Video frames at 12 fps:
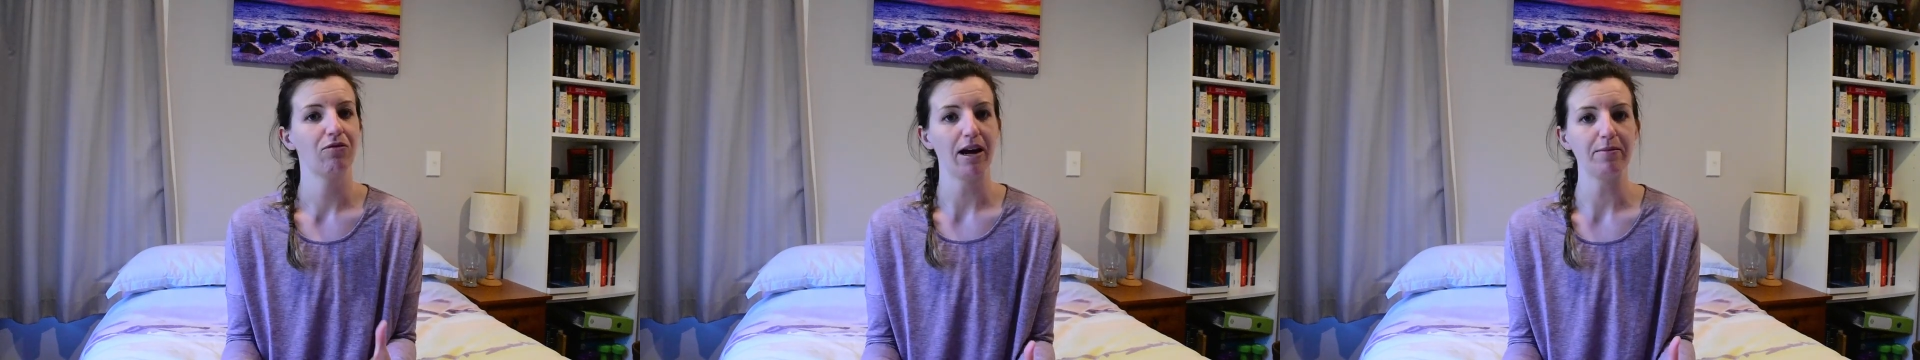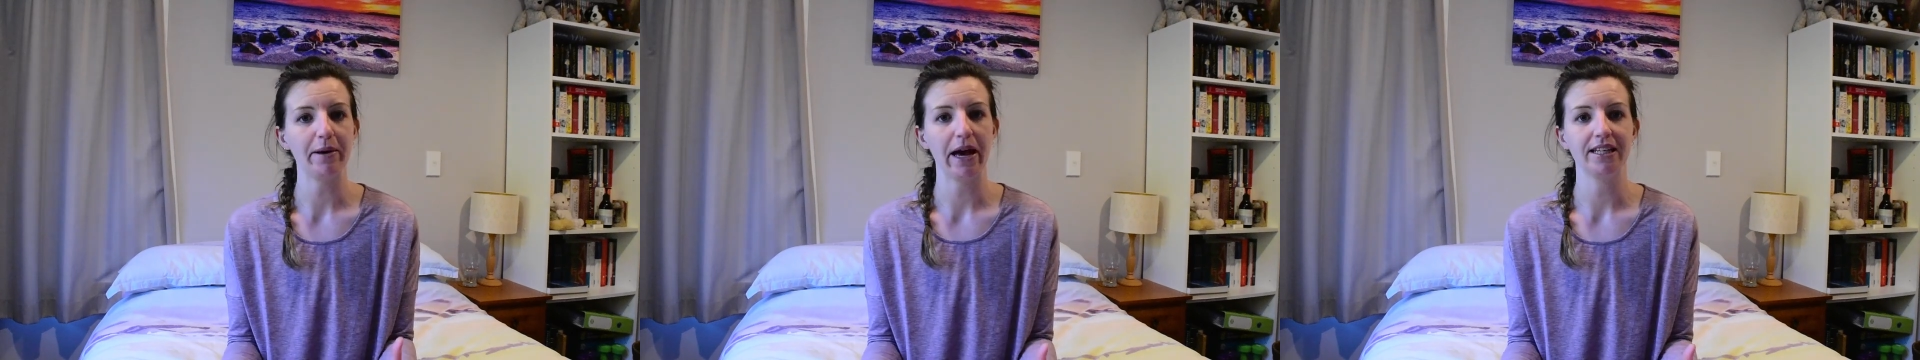
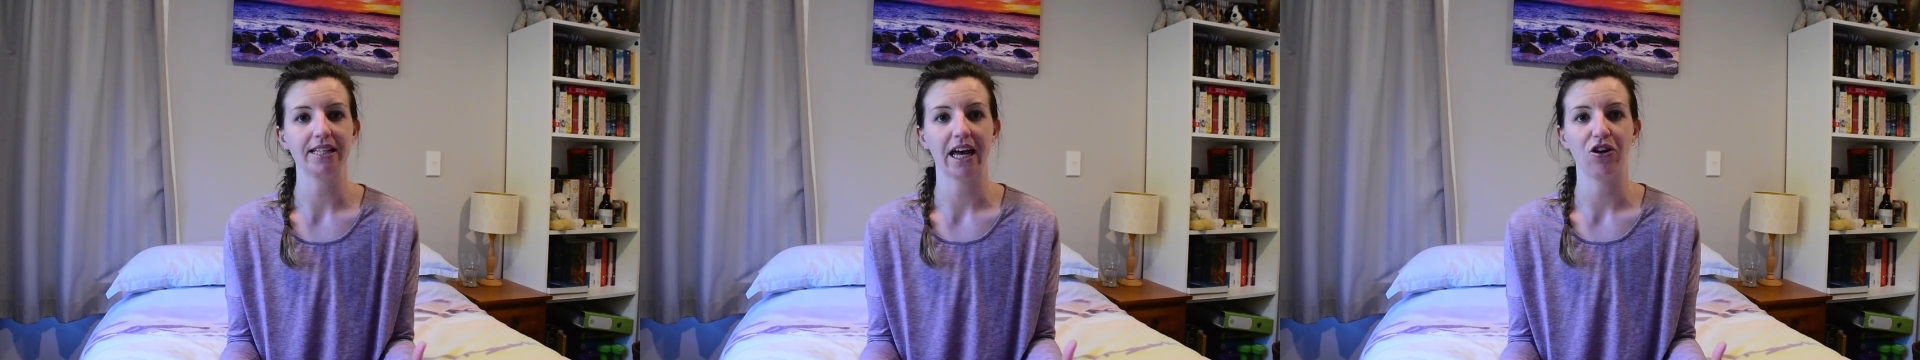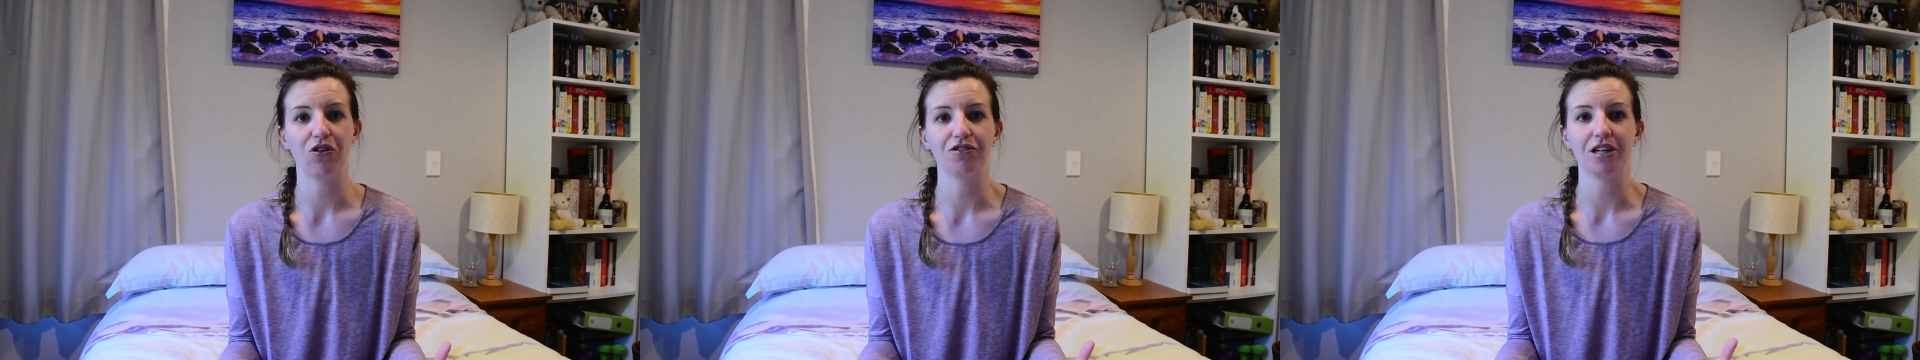Rain pants
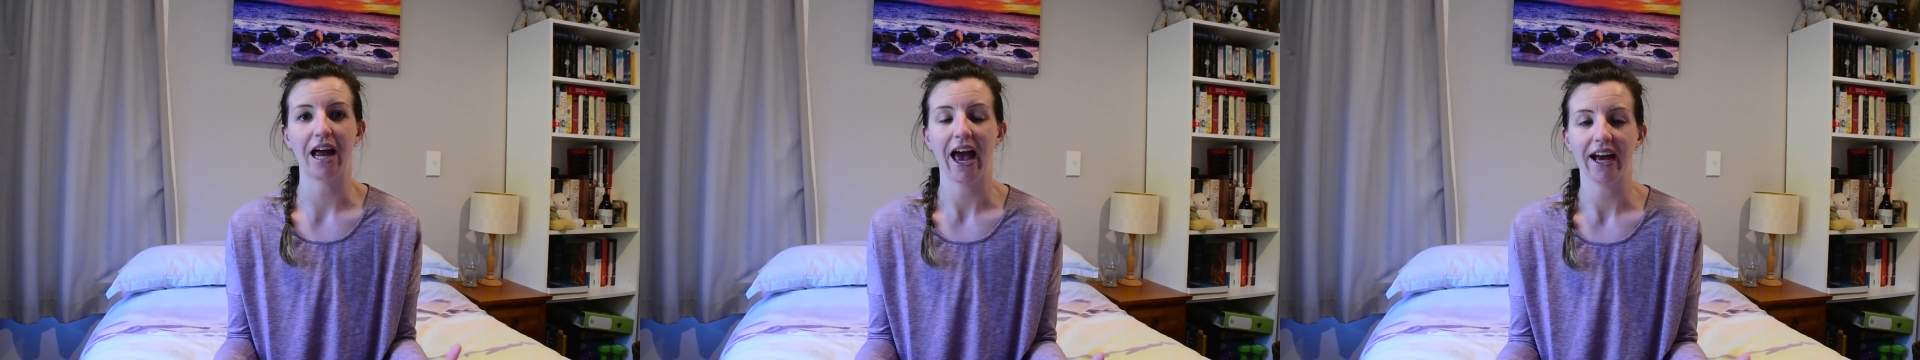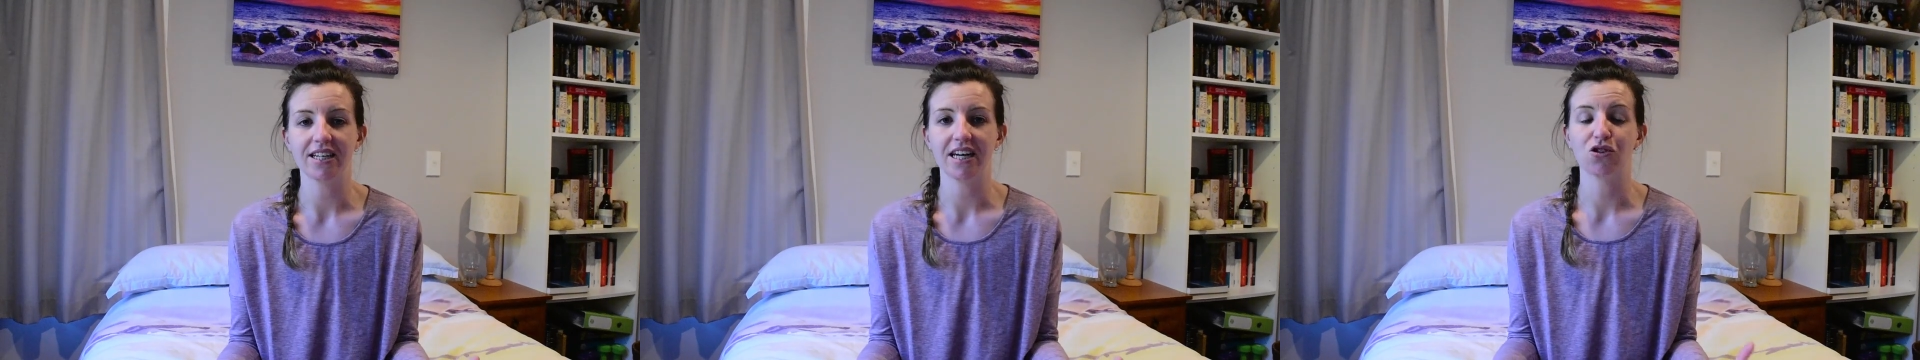can often
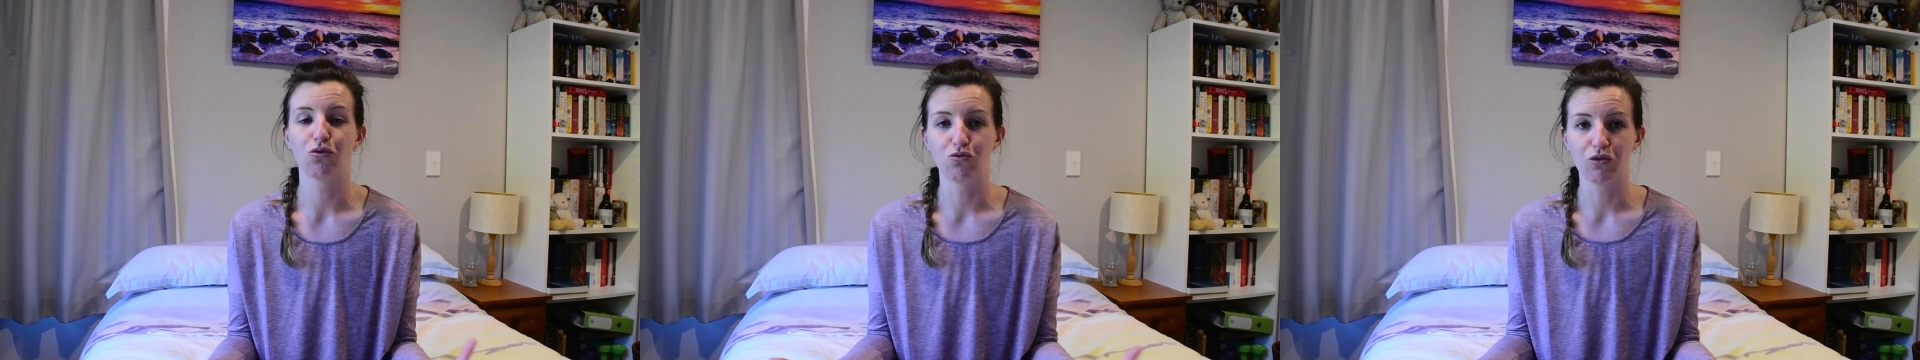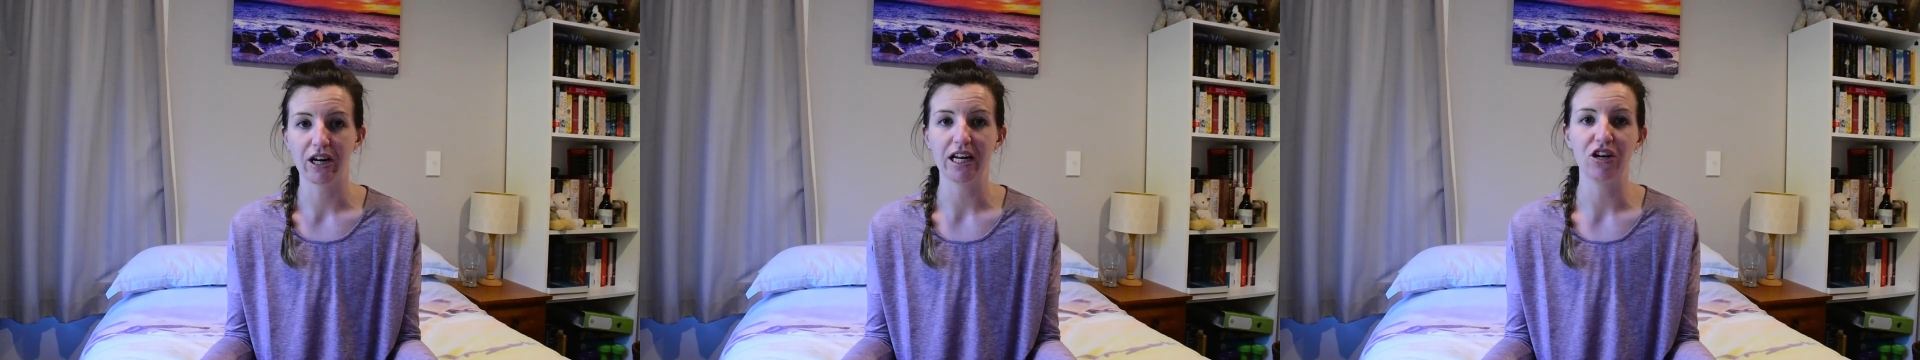act as a
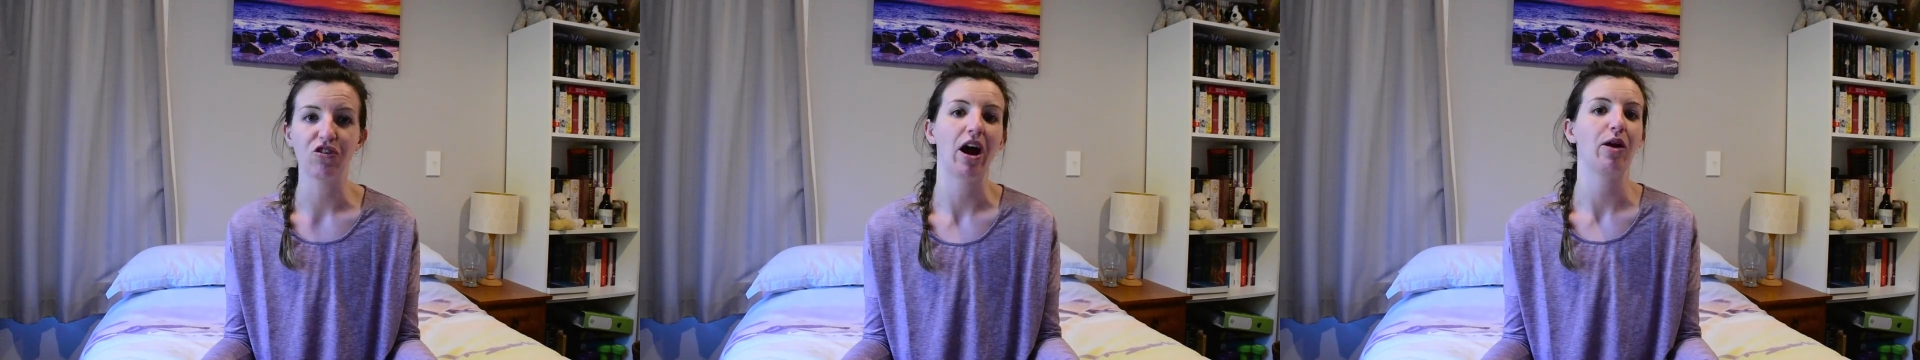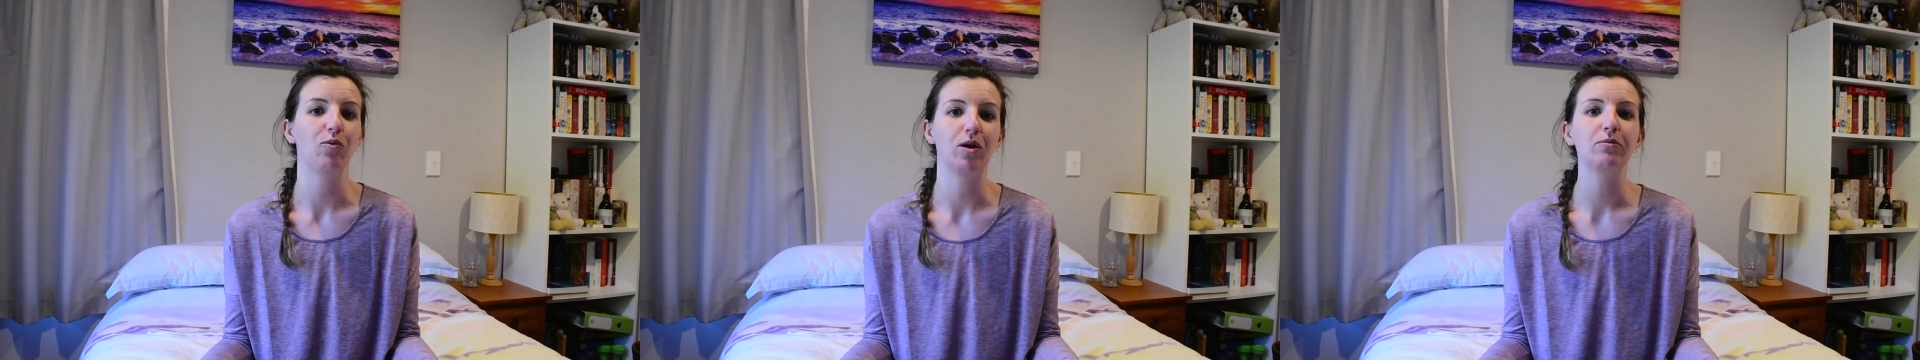really
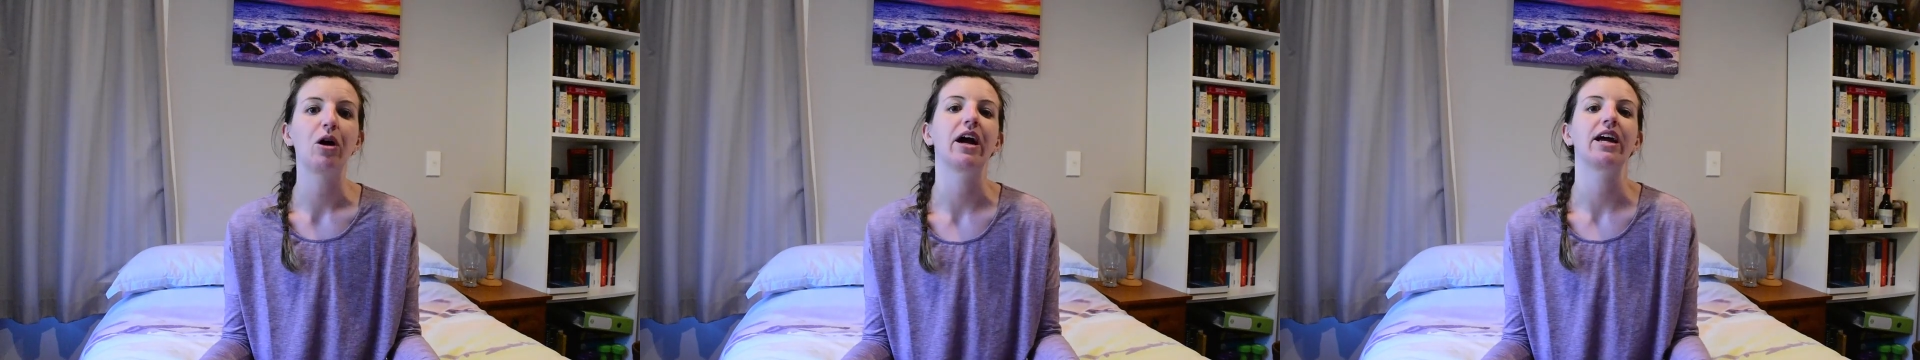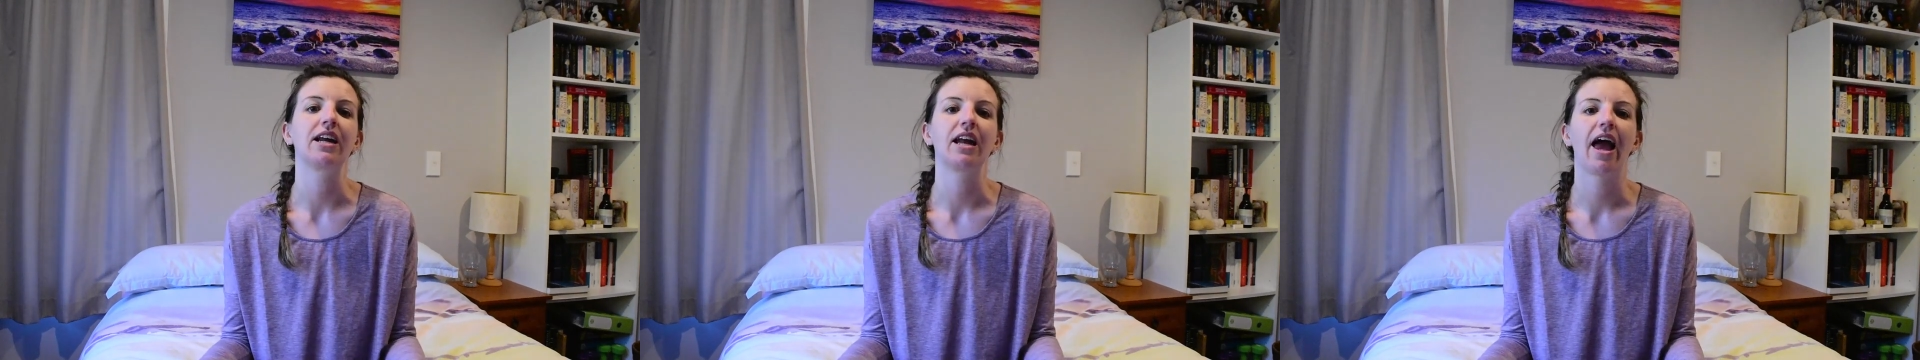great
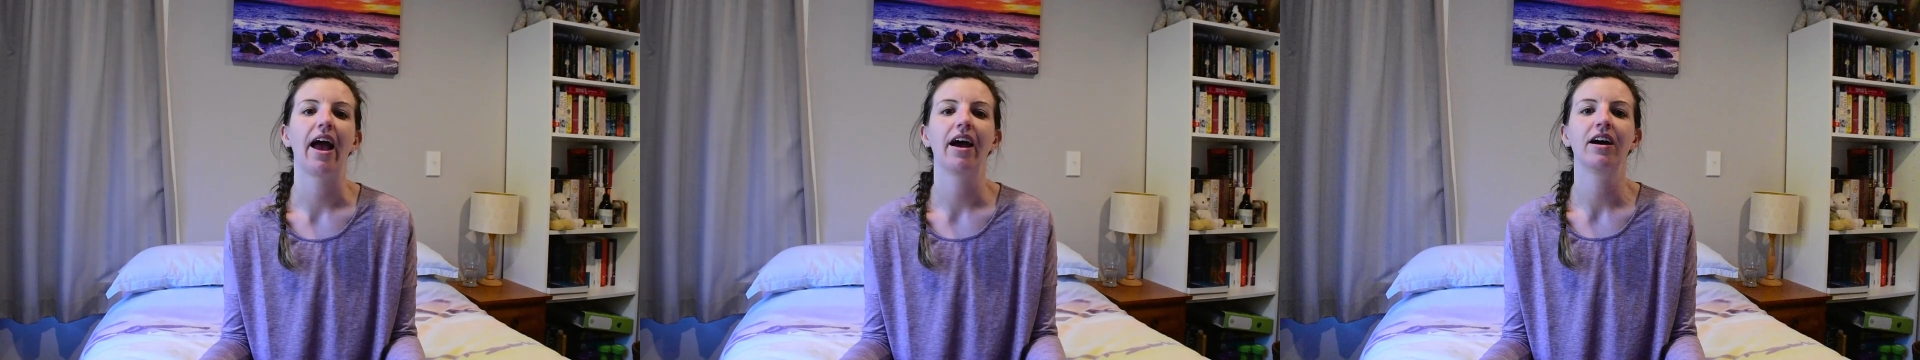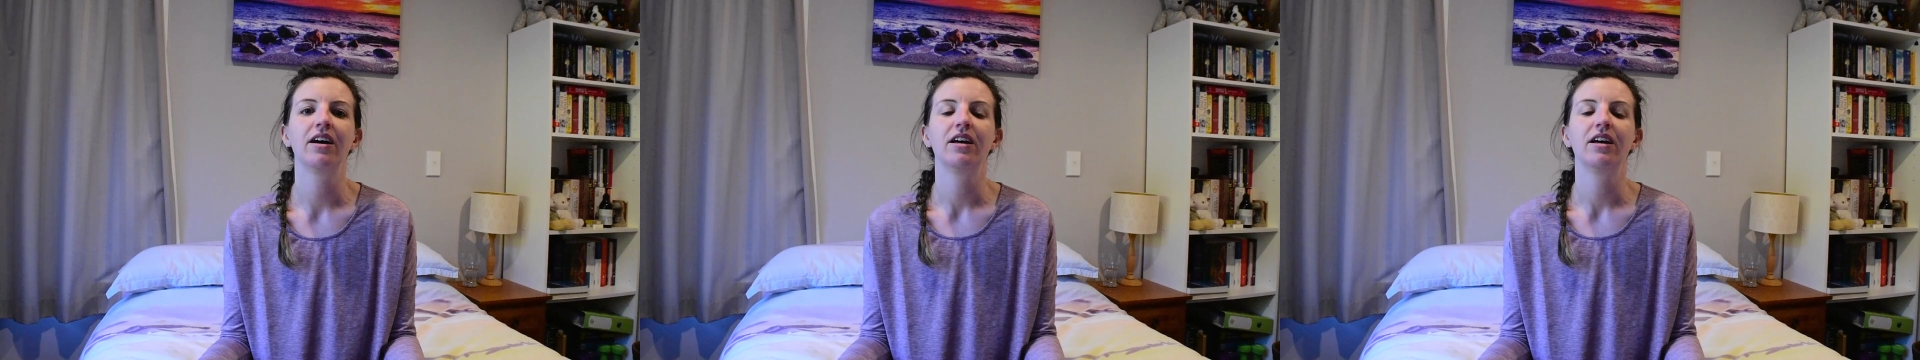windbreaking layer.